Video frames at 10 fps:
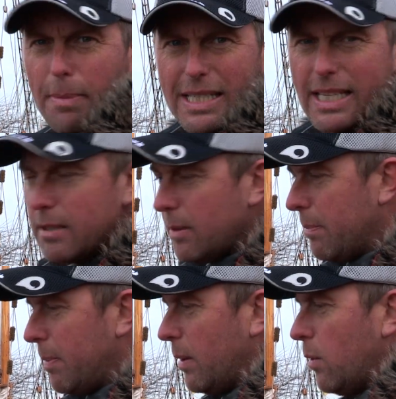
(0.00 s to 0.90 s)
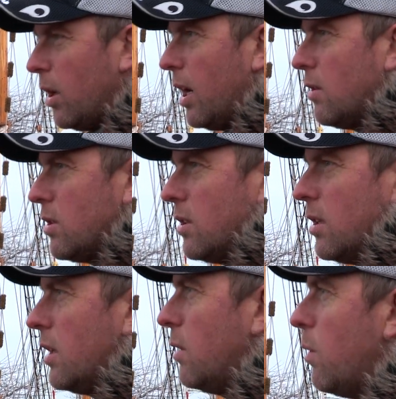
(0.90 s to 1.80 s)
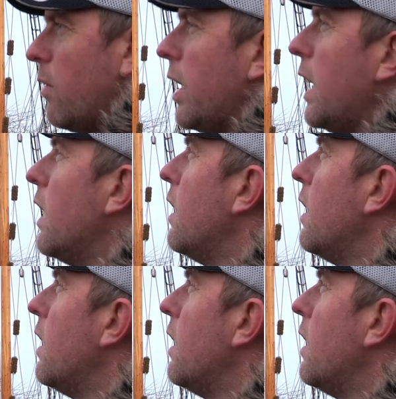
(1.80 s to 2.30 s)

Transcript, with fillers: business when the pink one goes on, don't you worry.